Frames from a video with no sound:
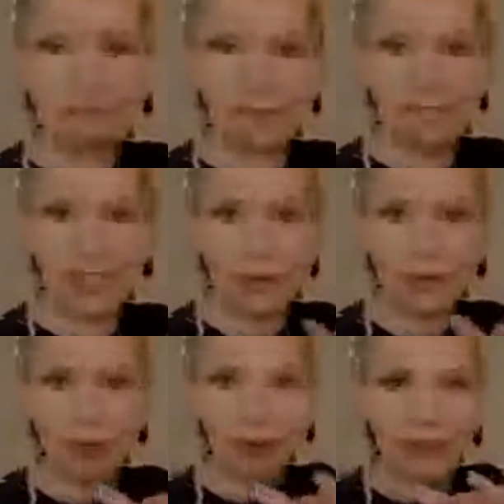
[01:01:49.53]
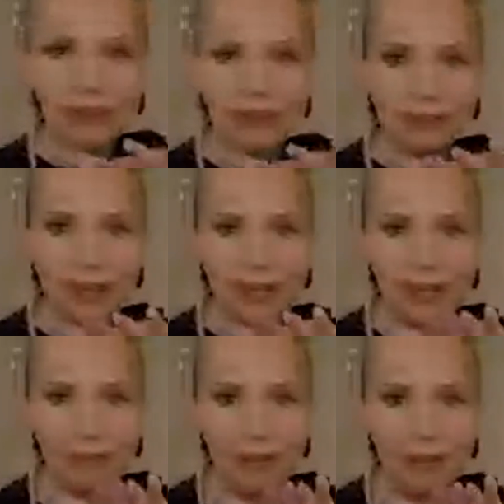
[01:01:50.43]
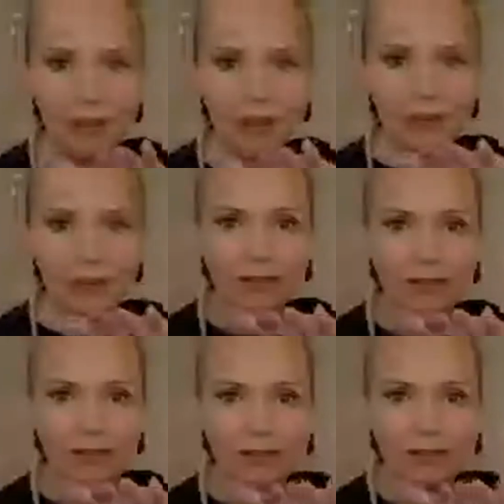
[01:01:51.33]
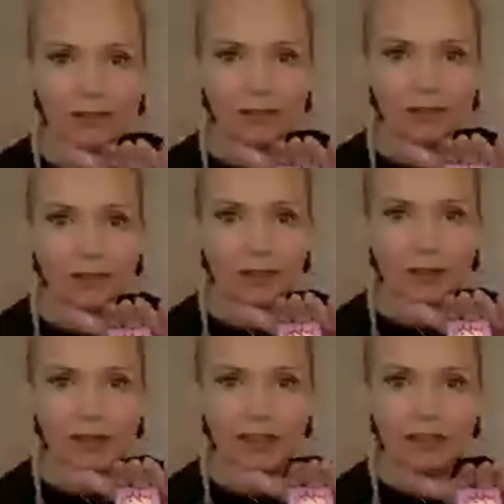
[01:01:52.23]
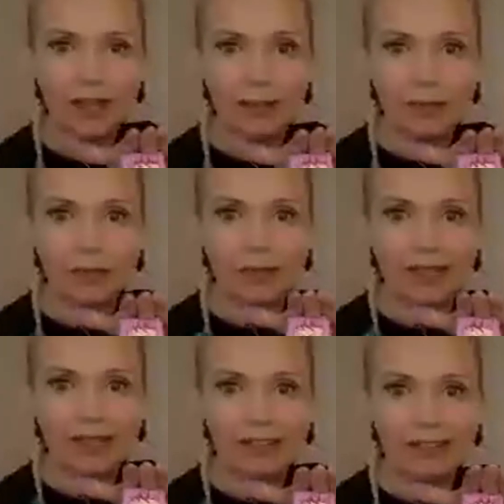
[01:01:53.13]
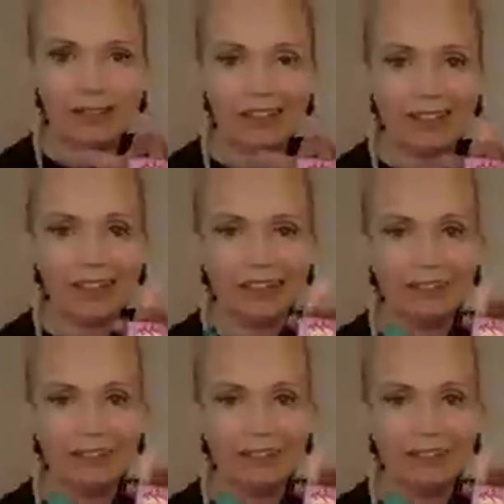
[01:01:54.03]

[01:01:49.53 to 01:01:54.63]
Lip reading: Shall we call this finished, maybe? Do I need to add more details to the tail?